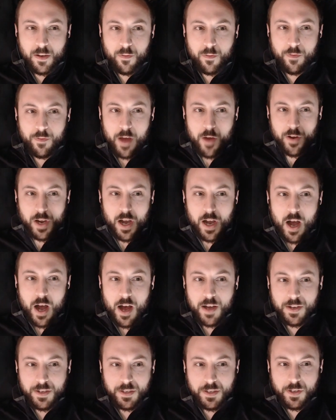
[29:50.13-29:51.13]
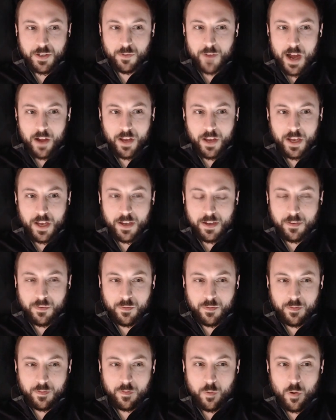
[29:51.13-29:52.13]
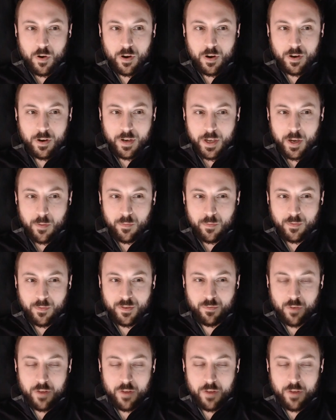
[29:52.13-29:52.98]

found a cause to rally for, you know,